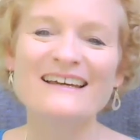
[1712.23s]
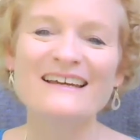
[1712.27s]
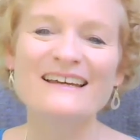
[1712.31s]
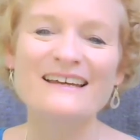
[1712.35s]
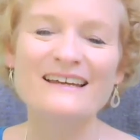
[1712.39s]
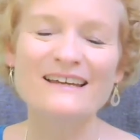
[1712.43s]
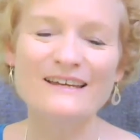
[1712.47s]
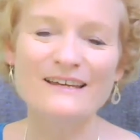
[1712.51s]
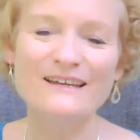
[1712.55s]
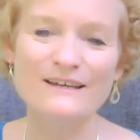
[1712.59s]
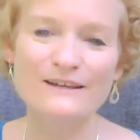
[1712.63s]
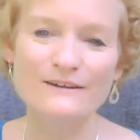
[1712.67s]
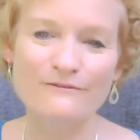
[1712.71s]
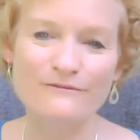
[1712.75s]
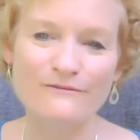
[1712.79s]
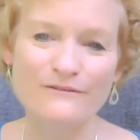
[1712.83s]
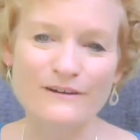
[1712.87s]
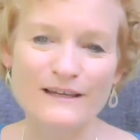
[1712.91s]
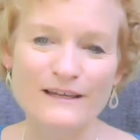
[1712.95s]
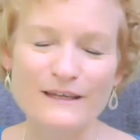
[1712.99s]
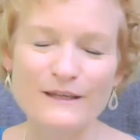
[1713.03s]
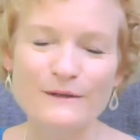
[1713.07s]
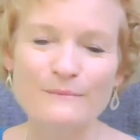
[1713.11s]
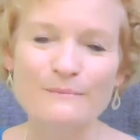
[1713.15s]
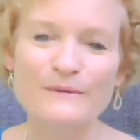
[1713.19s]
if
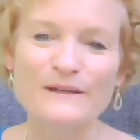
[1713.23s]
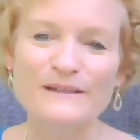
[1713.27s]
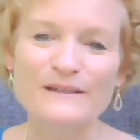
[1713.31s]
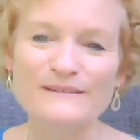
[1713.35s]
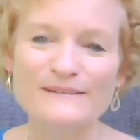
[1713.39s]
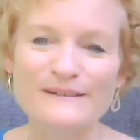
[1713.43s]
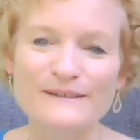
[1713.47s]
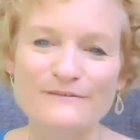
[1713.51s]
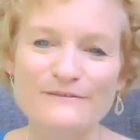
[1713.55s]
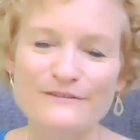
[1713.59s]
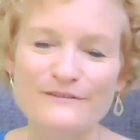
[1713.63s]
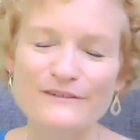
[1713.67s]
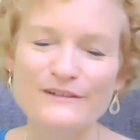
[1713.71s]
I give myself a